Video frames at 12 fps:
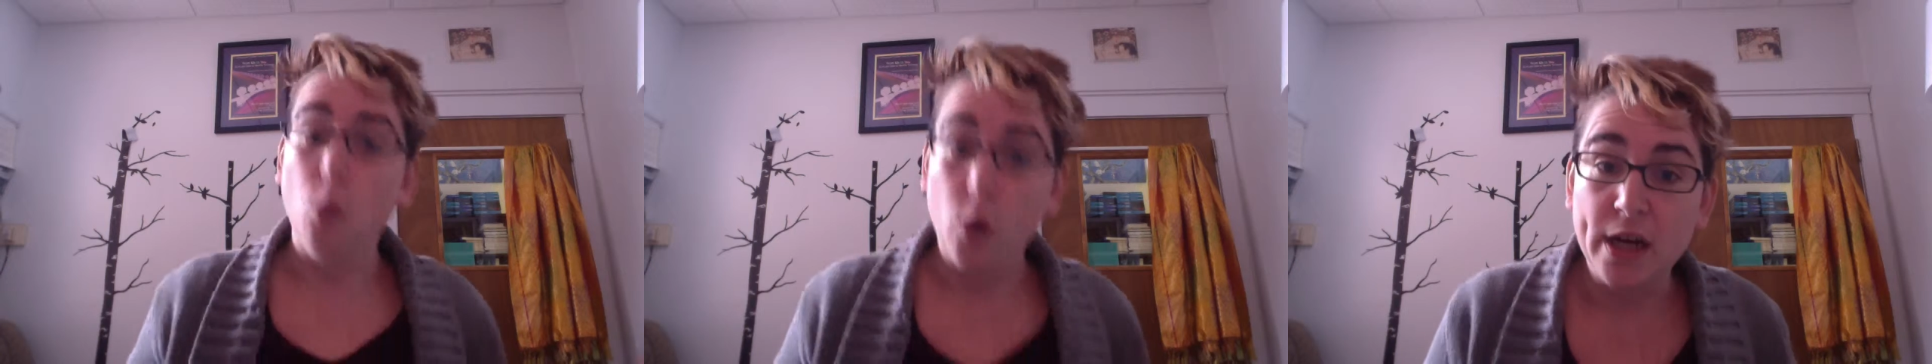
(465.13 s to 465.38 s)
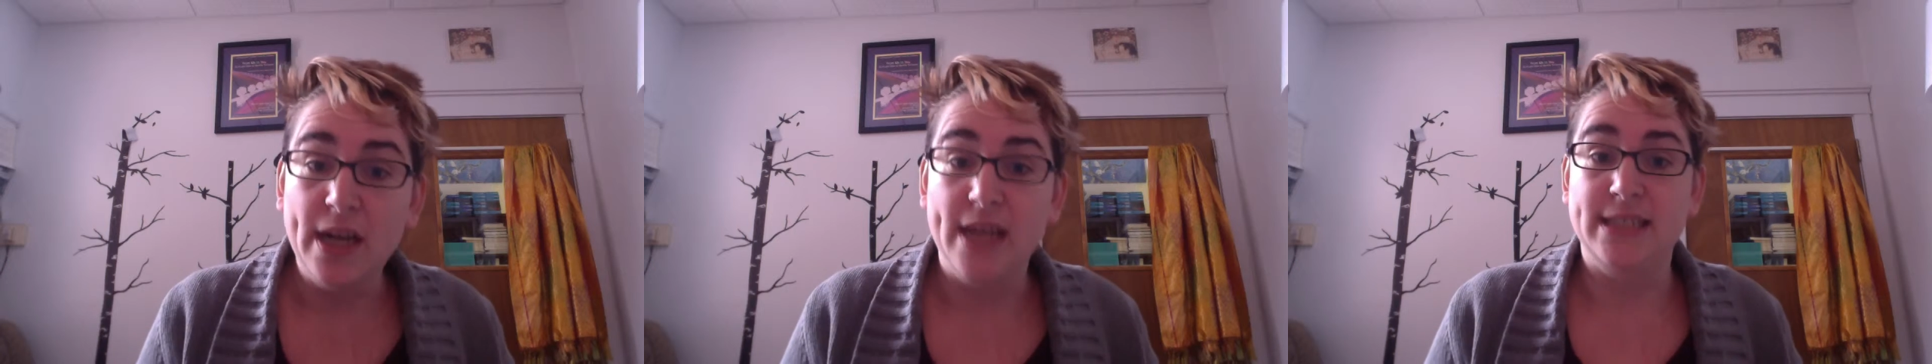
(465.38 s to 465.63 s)

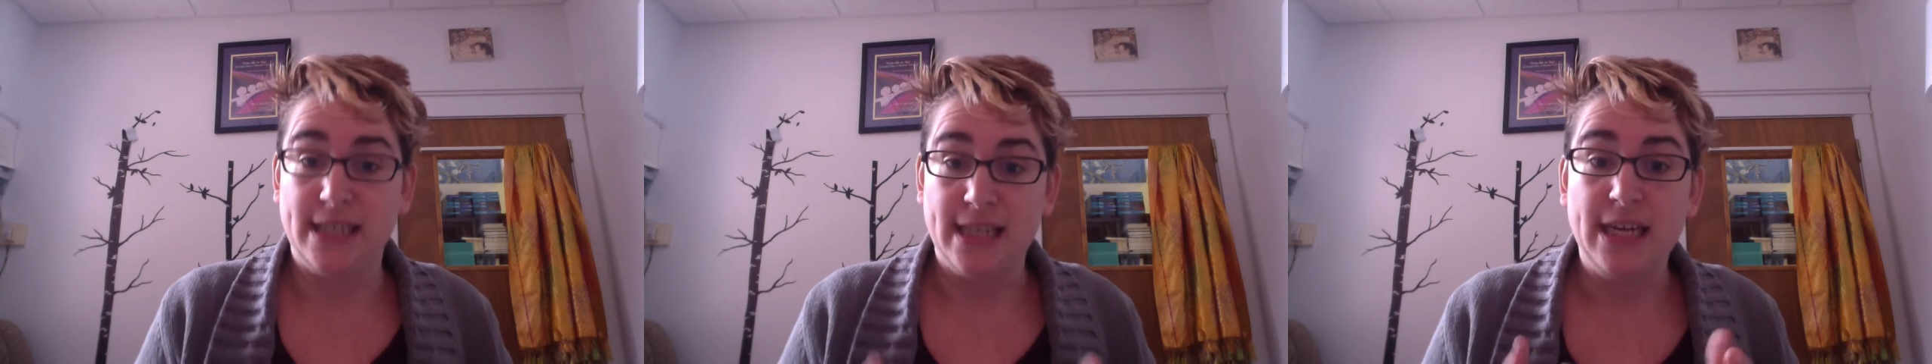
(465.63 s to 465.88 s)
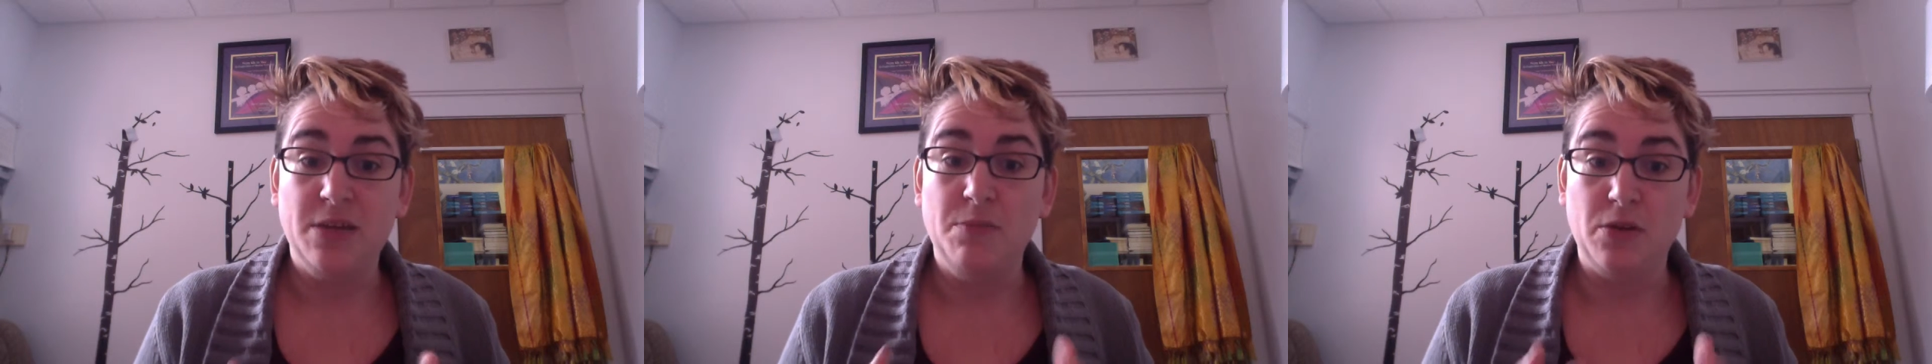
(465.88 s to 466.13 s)
organizing
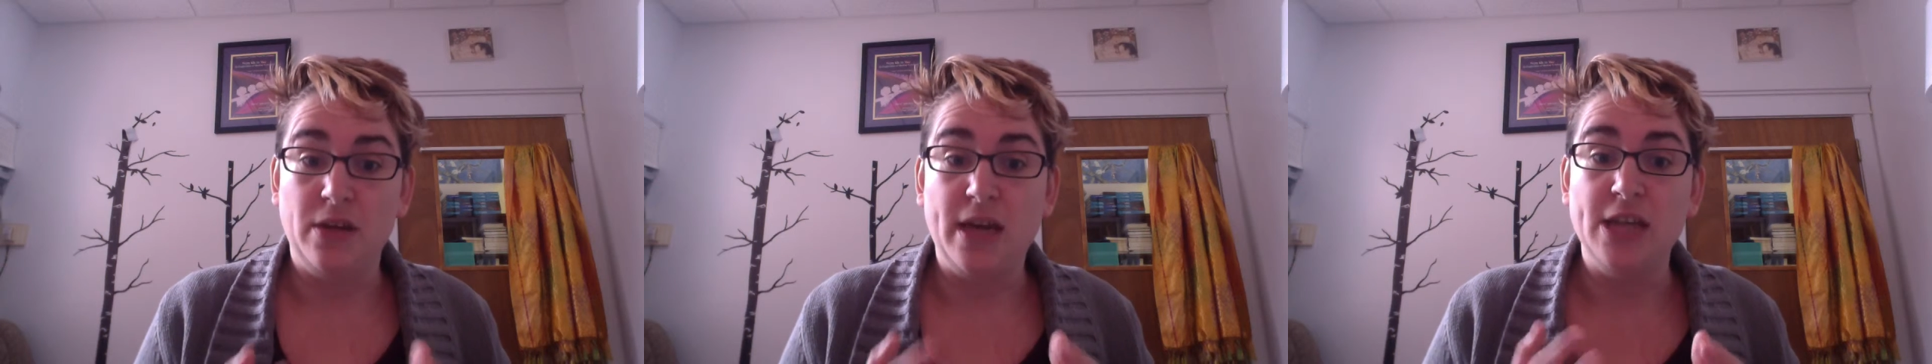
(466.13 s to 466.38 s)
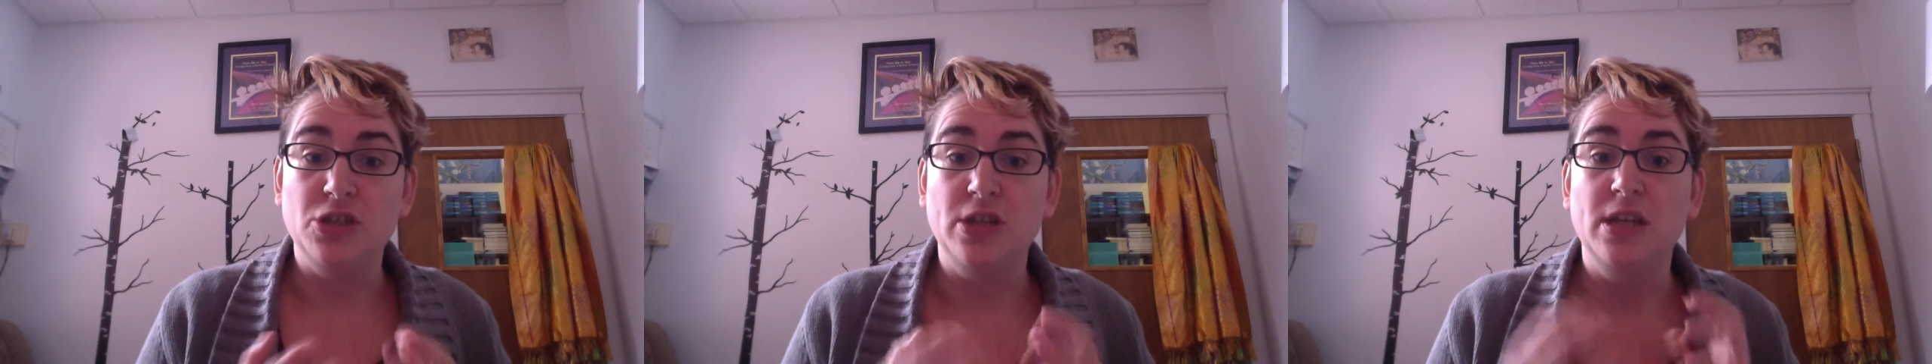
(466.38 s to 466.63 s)
that
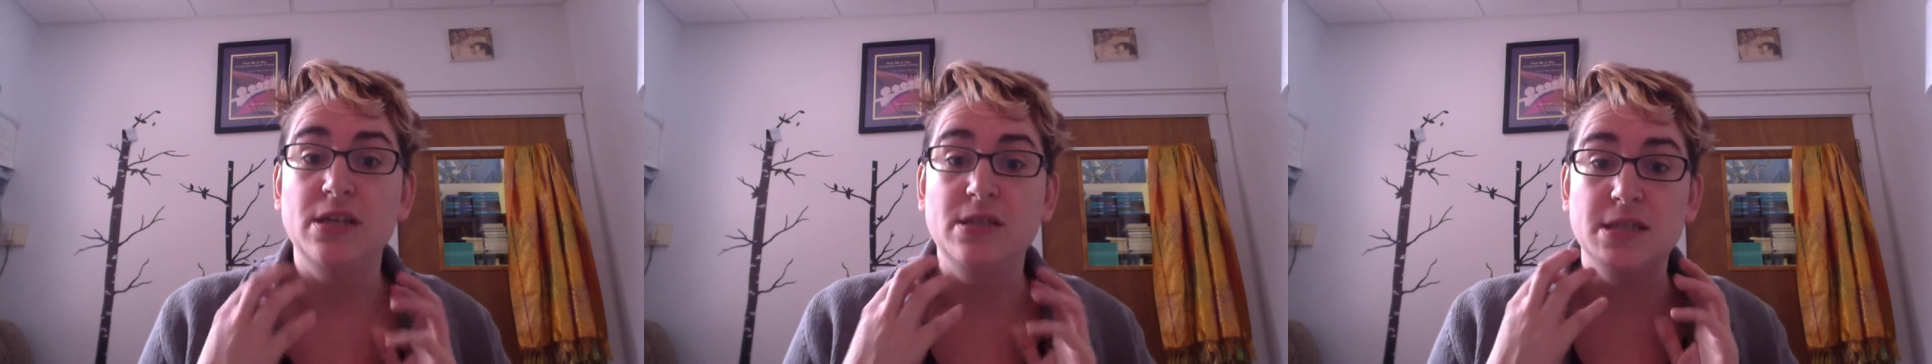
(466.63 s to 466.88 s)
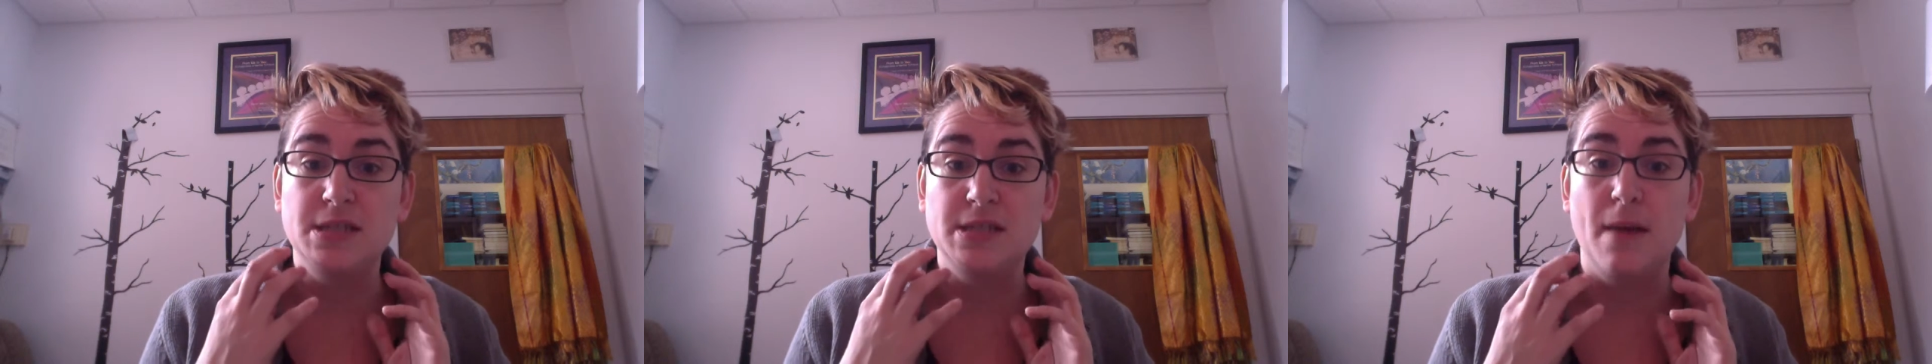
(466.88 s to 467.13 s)
communication into
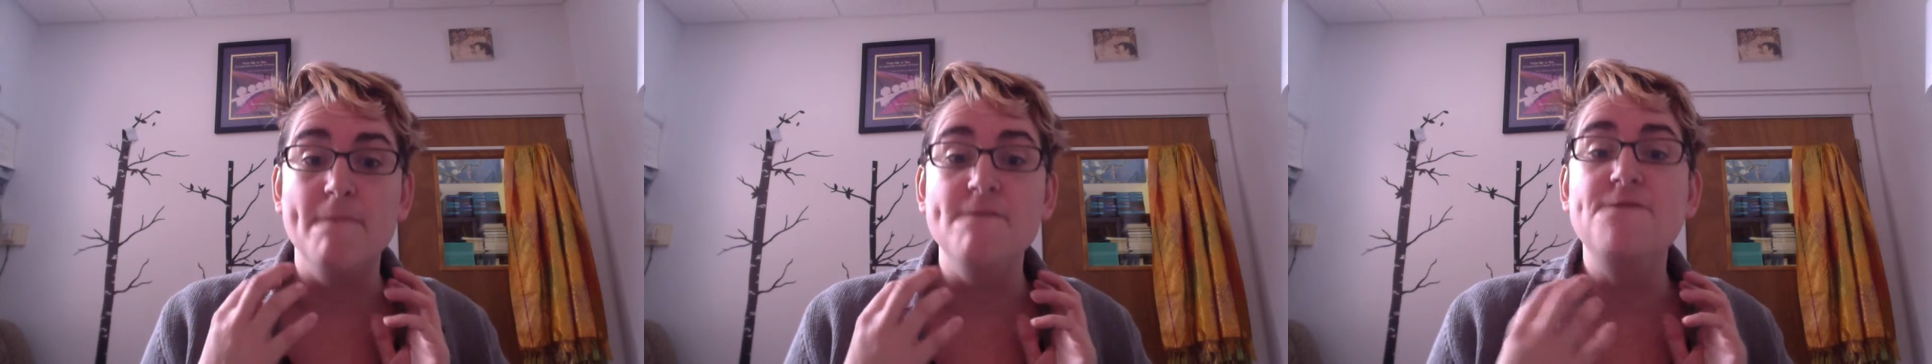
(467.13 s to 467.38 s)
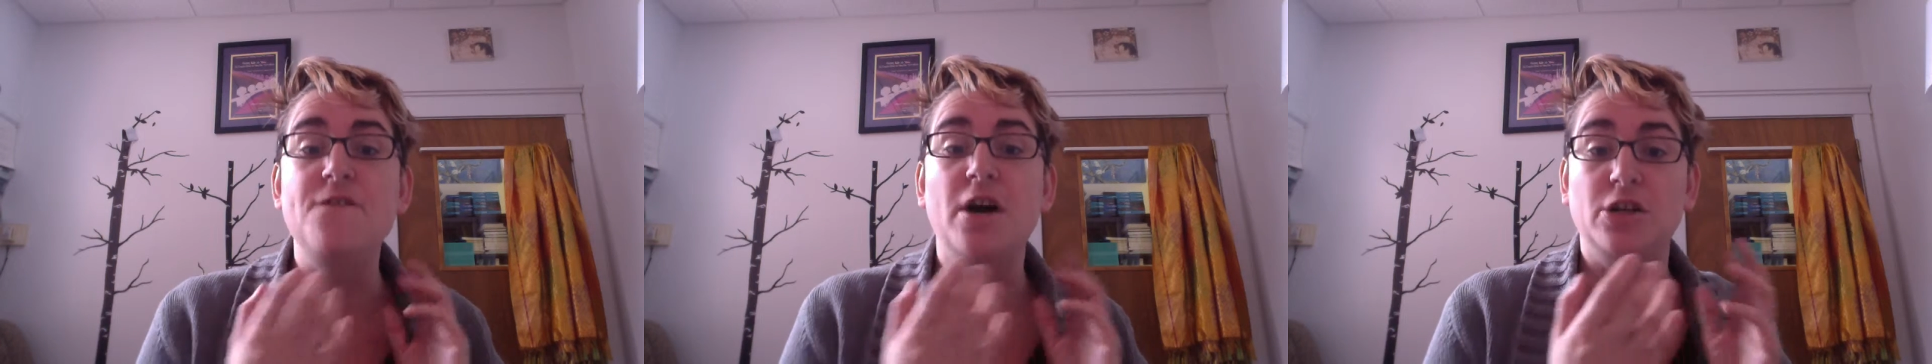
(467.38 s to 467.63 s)
some
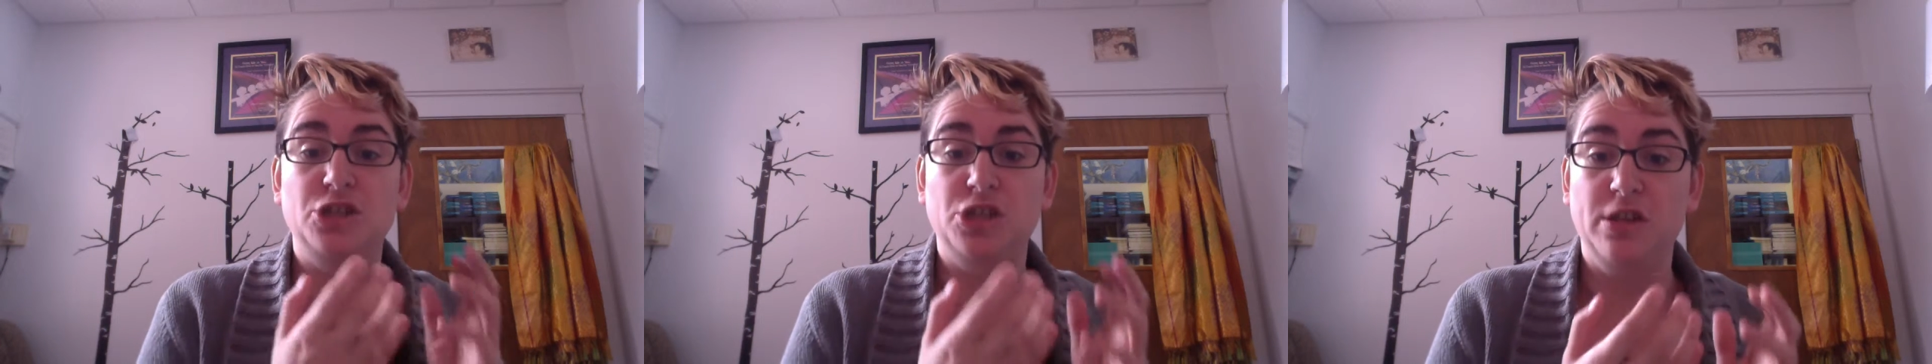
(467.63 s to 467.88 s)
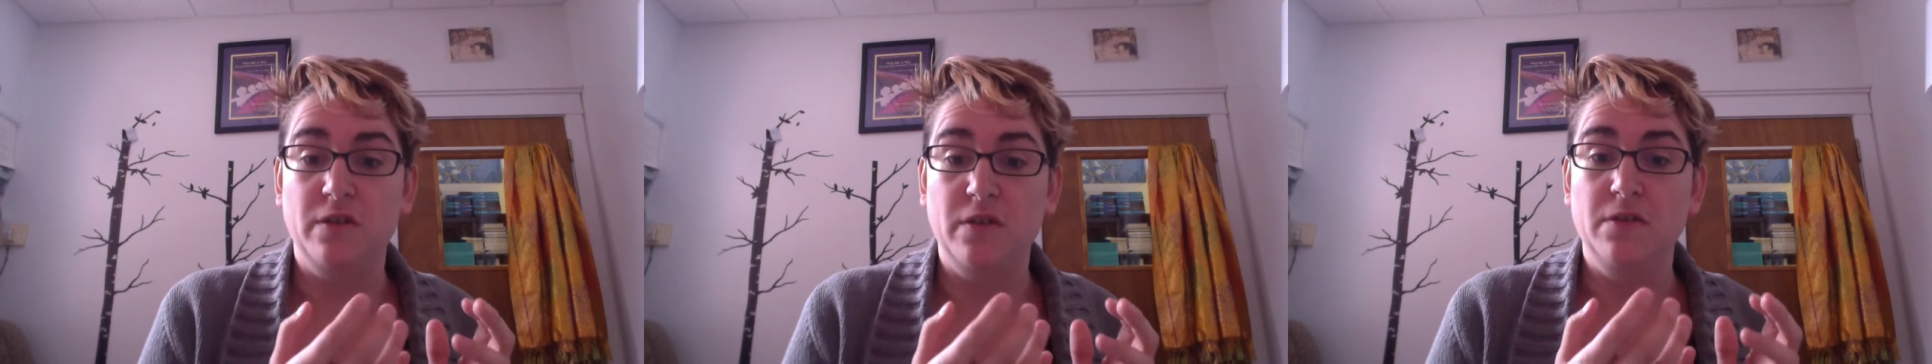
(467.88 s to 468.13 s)

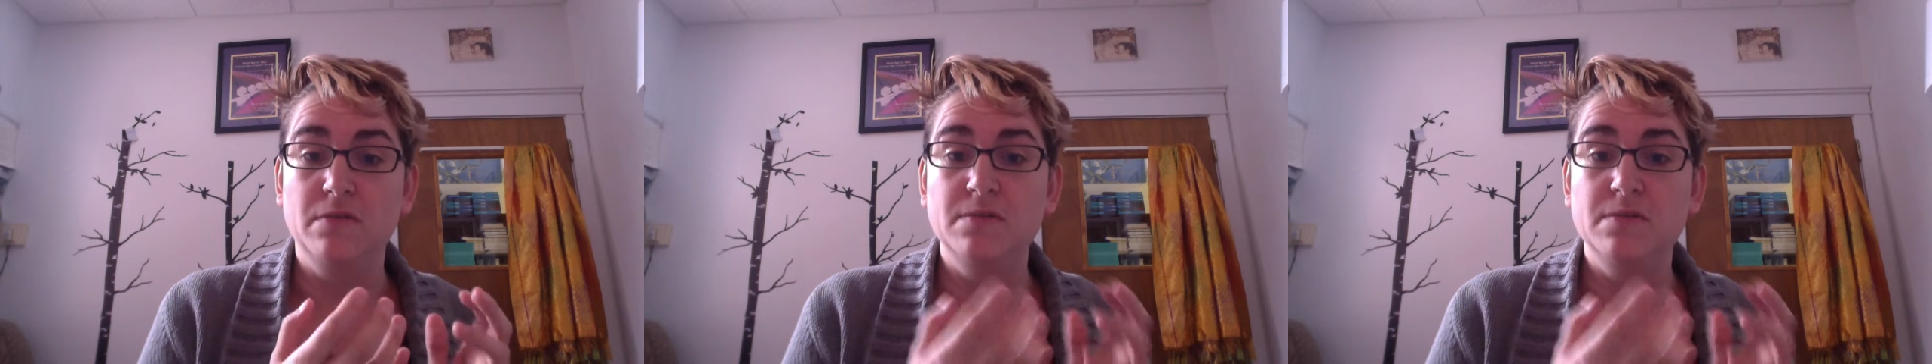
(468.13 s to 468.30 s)
functional